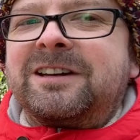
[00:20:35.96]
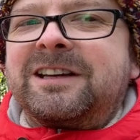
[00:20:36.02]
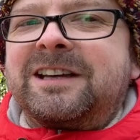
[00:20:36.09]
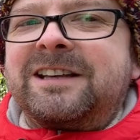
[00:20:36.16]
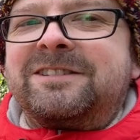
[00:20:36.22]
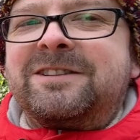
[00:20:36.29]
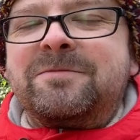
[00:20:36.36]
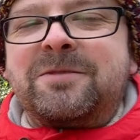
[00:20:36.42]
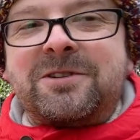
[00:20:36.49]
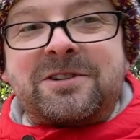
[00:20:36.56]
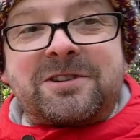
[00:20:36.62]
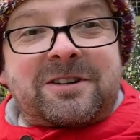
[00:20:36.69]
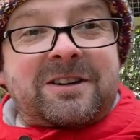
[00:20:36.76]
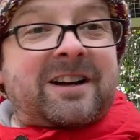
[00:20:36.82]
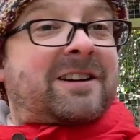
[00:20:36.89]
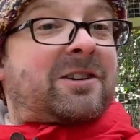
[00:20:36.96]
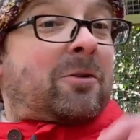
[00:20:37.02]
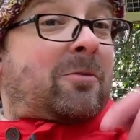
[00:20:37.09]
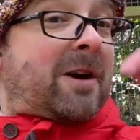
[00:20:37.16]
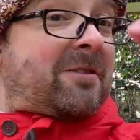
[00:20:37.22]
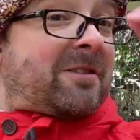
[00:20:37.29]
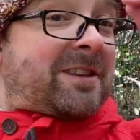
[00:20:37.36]
Kiss the bird. I'm
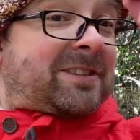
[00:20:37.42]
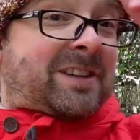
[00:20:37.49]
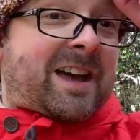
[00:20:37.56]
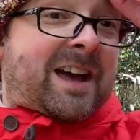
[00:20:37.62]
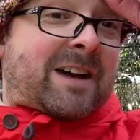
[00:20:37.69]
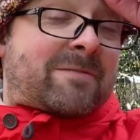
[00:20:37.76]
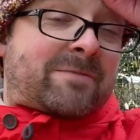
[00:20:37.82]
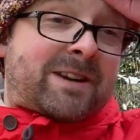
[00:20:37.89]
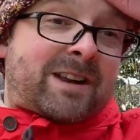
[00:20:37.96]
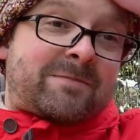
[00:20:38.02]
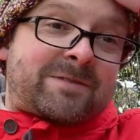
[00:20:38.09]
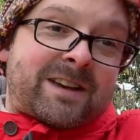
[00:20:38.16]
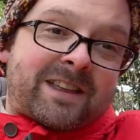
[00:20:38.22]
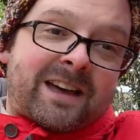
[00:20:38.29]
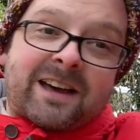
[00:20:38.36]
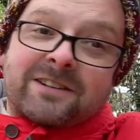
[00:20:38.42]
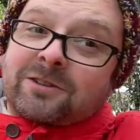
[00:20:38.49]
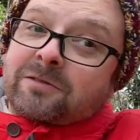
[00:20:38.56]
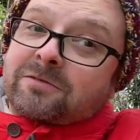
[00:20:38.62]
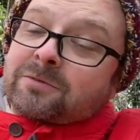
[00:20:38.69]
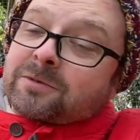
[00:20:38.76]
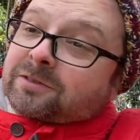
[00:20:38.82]
not wearing this hat, but let me take the hat
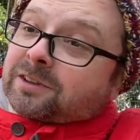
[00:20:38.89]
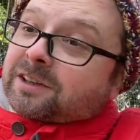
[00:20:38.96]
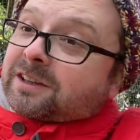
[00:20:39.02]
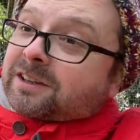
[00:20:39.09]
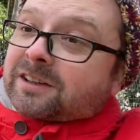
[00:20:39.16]
off and we'll see.